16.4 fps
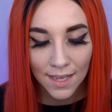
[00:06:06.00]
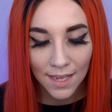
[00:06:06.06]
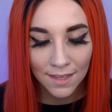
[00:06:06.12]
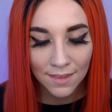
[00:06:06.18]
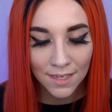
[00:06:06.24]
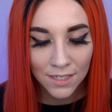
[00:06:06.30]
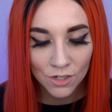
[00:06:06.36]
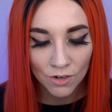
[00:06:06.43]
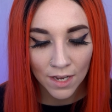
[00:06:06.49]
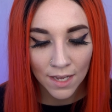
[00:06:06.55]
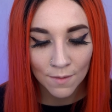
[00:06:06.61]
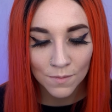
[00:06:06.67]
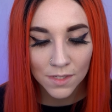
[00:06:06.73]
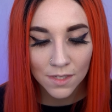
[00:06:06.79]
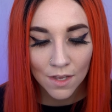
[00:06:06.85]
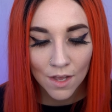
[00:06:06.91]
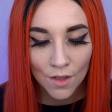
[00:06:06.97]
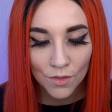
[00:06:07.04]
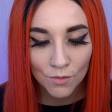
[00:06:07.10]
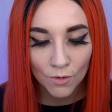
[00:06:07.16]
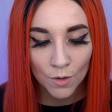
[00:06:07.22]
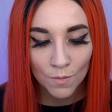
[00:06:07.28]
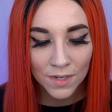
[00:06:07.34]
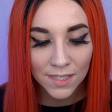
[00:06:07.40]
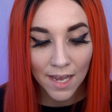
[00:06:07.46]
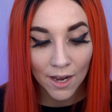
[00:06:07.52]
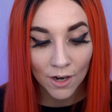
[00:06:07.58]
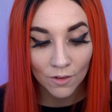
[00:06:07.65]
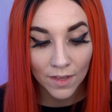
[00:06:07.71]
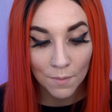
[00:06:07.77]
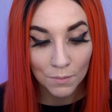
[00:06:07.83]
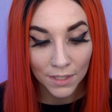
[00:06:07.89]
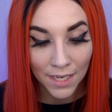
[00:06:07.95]
In these dreams, the room is
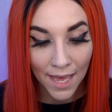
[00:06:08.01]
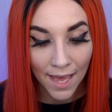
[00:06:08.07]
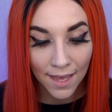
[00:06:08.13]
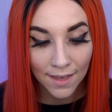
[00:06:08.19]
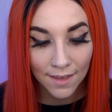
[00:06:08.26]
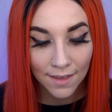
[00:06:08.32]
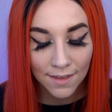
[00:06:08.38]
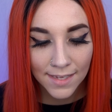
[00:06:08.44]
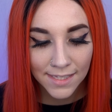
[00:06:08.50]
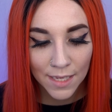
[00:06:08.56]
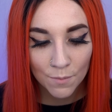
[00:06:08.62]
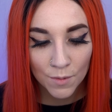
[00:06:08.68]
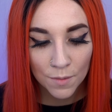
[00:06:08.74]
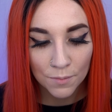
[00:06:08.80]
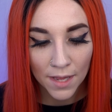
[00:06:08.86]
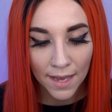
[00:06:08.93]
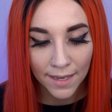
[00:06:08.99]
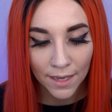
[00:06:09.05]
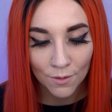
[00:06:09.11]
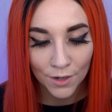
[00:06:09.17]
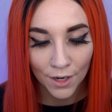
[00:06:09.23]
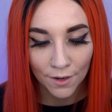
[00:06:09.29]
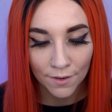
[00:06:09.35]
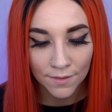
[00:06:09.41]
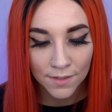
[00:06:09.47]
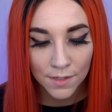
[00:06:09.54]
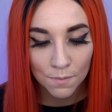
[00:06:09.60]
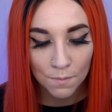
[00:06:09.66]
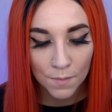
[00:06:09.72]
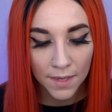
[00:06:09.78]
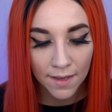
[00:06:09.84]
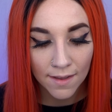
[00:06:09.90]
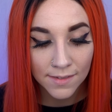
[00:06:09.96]
utterly black. I sleep with blackout curtains
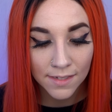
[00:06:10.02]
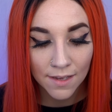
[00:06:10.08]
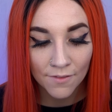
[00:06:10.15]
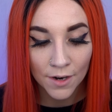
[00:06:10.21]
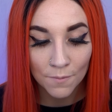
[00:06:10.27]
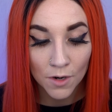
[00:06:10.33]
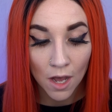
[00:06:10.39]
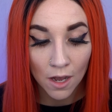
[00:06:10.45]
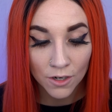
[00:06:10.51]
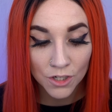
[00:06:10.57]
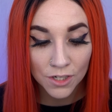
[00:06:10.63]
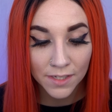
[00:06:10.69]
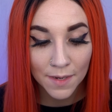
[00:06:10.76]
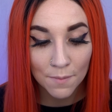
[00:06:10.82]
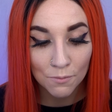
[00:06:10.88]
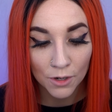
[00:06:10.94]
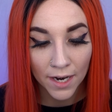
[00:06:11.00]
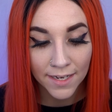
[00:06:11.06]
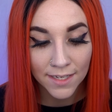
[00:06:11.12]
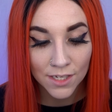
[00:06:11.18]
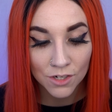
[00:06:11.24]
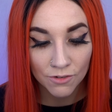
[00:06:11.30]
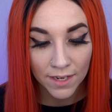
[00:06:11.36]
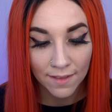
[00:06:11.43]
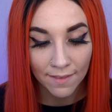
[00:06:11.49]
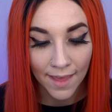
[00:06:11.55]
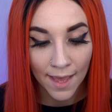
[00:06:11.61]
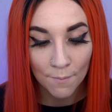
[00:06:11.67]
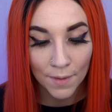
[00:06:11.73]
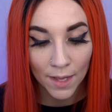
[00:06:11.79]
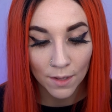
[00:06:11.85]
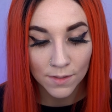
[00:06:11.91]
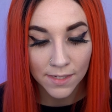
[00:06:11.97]
because of an obnoxiously bright street
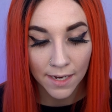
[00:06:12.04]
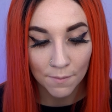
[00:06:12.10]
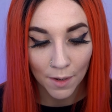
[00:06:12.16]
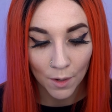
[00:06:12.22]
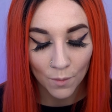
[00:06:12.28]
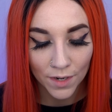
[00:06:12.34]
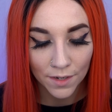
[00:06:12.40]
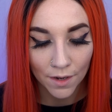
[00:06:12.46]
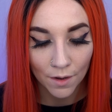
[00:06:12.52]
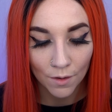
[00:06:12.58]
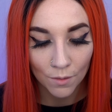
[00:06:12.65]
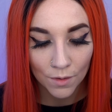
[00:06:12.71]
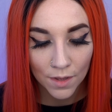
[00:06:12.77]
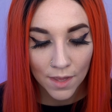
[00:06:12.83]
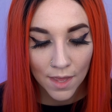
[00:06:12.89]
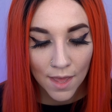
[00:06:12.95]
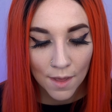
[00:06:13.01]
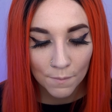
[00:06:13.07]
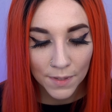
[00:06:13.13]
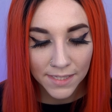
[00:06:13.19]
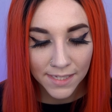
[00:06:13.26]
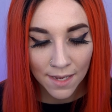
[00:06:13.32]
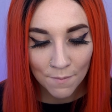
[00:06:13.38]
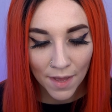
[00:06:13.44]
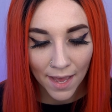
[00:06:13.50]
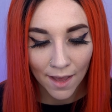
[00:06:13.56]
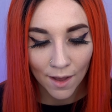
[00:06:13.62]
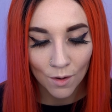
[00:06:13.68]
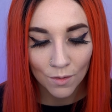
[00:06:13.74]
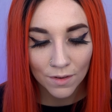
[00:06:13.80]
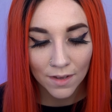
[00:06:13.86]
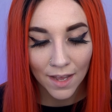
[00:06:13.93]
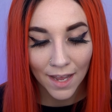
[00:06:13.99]
lamp outside my window. But
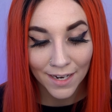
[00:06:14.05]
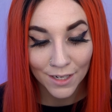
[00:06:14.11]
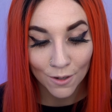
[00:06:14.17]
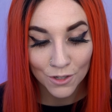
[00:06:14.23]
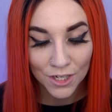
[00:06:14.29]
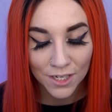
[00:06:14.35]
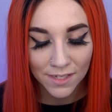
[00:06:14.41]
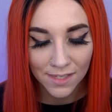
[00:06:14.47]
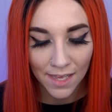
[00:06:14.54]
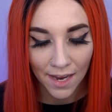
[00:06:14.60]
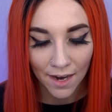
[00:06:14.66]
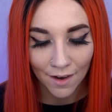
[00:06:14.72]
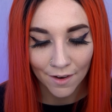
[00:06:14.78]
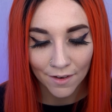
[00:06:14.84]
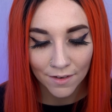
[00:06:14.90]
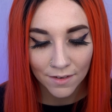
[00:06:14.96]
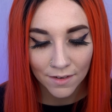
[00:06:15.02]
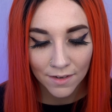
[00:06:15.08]
somehow, I know she's there.